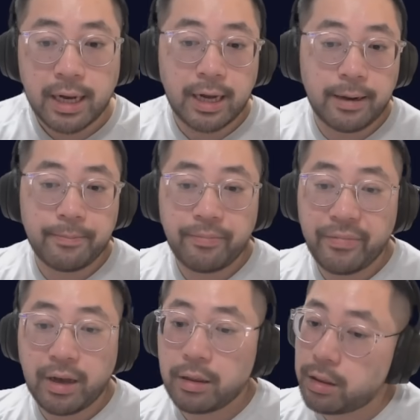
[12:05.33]
A
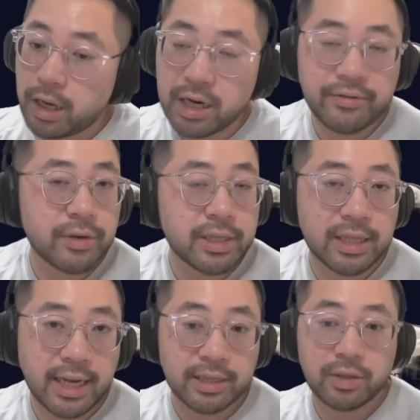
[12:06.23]
lot of units
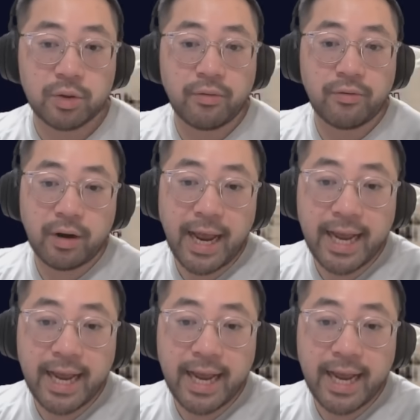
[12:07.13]
to test so far,